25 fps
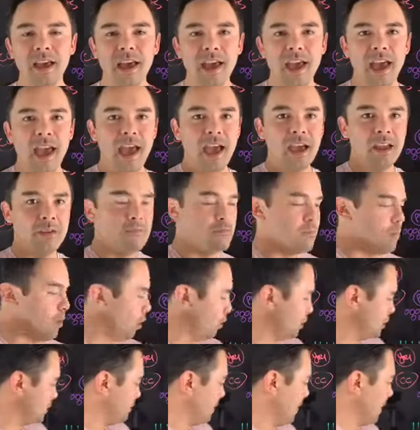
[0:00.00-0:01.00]
And
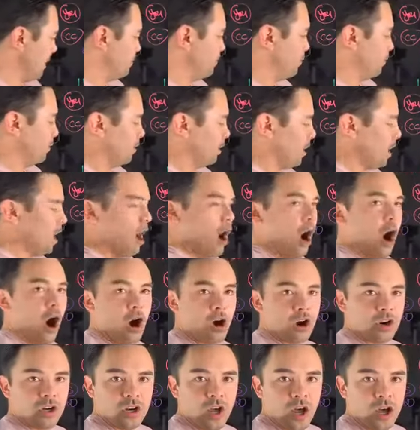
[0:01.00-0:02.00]
most people
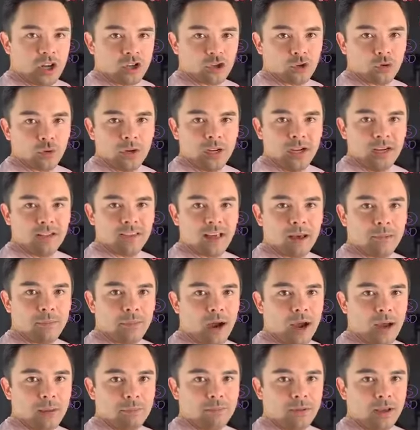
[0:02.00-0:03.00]
are not treating that
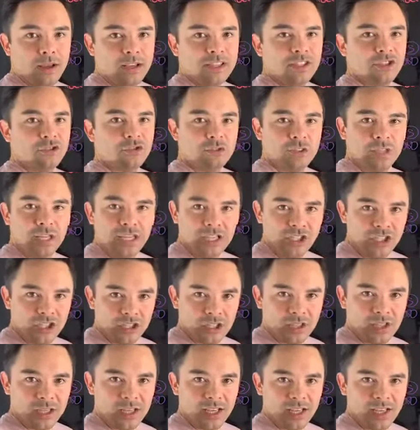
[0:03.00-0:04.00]
pipeline
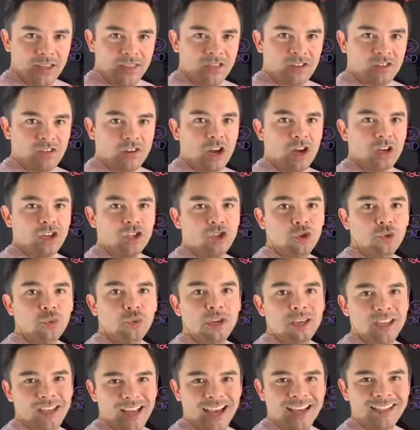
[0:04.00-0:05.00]
strategically. They're not doing
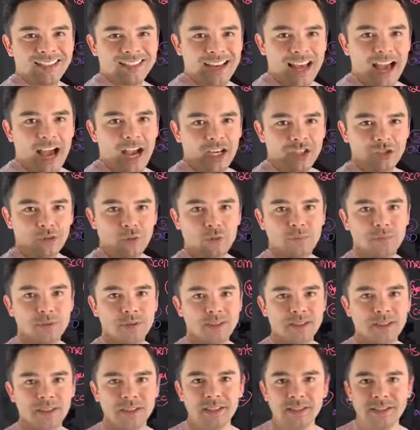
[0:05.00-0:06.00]
it as an actual
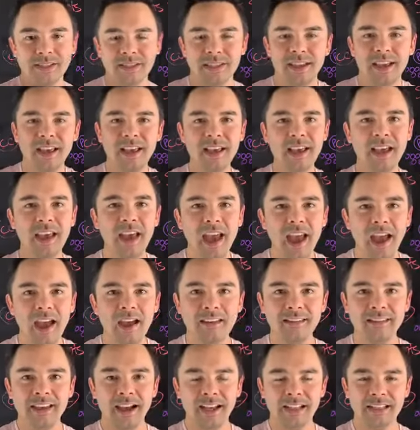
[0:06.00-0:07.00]
business.
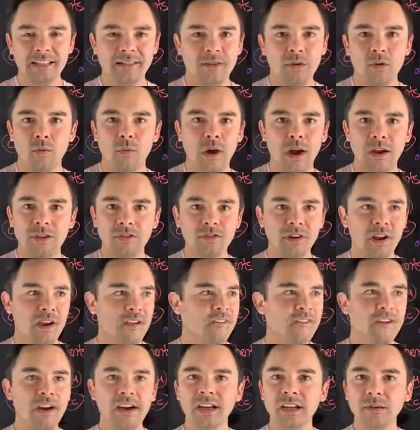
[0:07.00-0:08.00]
And that's why they're not
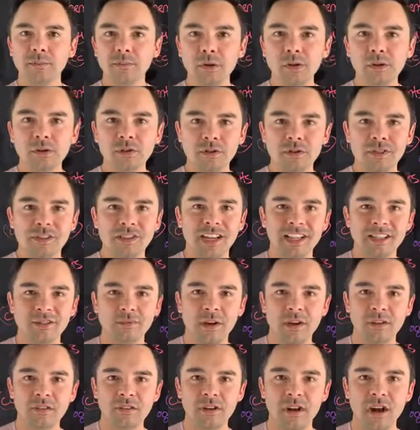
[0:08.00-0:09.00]
finding builders. That's
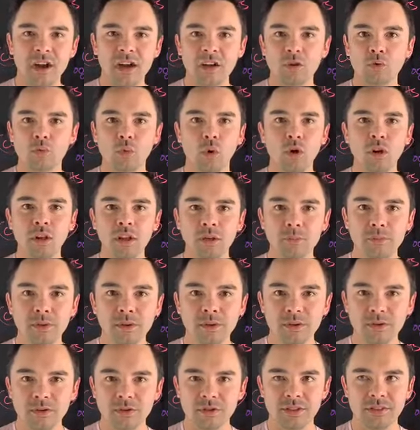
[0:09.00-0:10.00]
why they're not enrolling
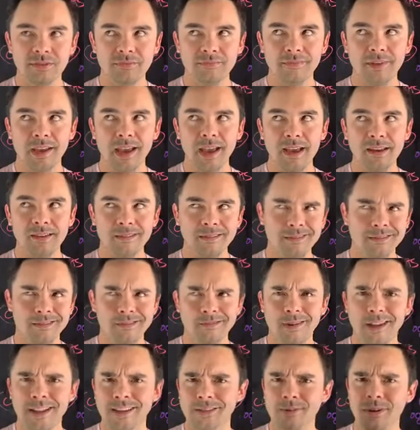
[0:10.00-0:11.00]
builders. And
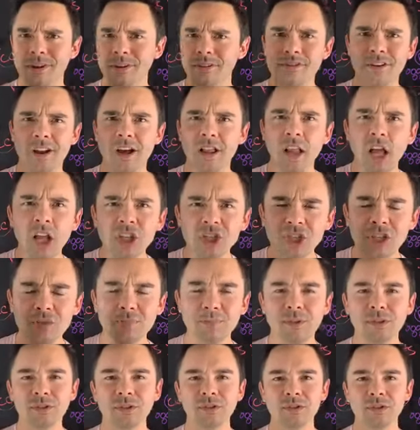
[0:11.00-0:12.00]
that's why they're not launching
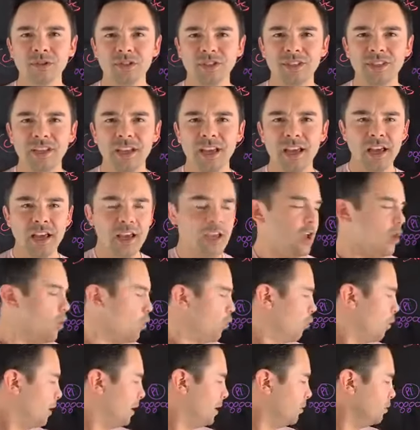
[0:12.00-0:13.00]
builders.
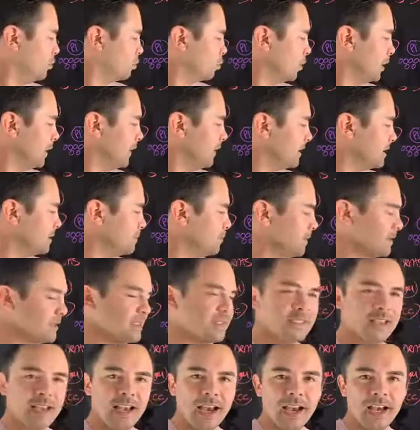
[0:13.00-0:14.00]
When you treat this
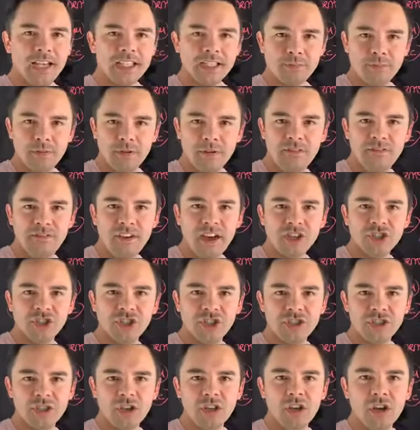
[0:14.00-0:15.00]
business as a
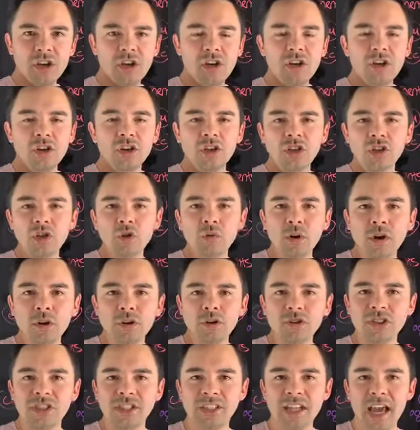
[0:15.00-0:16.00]
profession, you
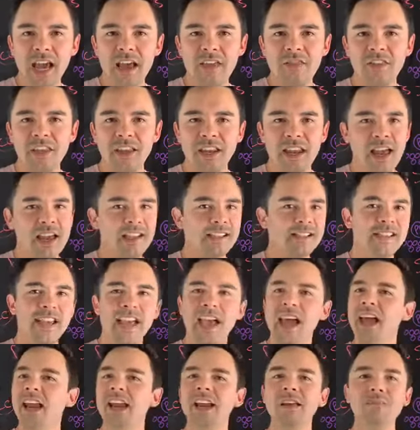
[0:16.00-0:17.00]
understand that as
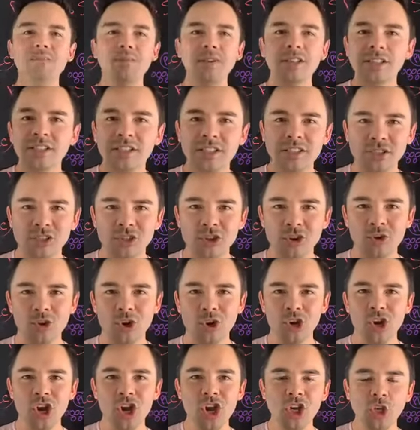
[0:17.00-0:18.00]
any business
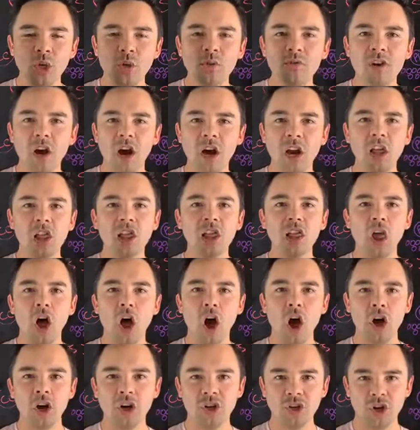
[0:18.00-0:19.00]
owner, you've got a
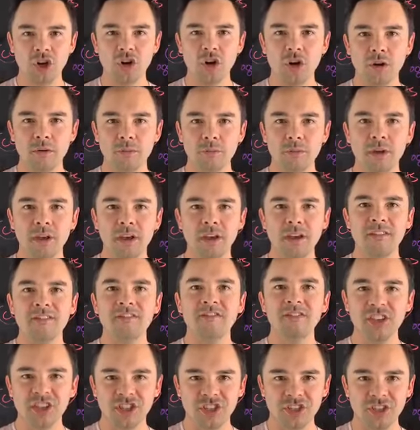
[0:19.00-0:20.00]
long-term
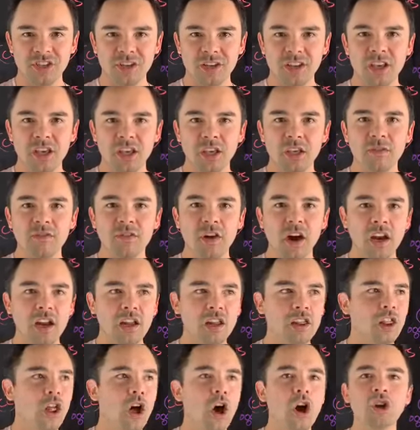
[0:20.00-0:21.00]
vision. You've got a
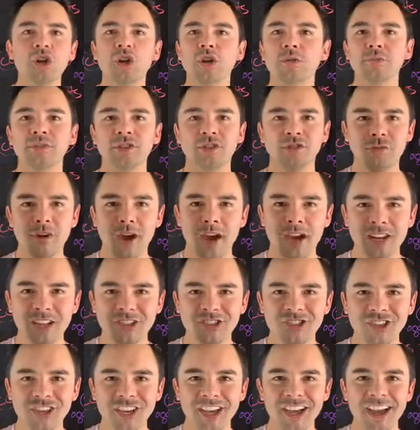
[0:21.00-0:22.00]
long-term
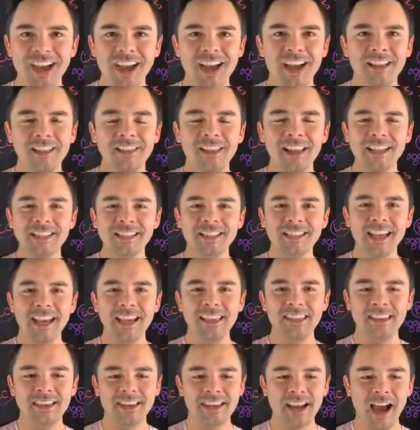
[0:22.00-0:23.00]
strategy. Let's say
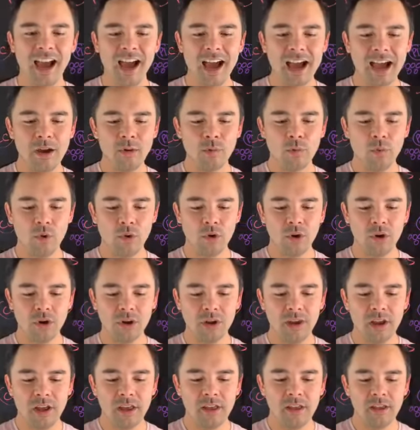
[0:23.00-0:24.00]
that I
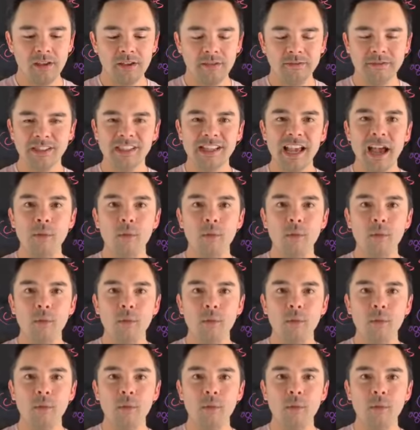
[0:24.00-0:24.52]
were Sam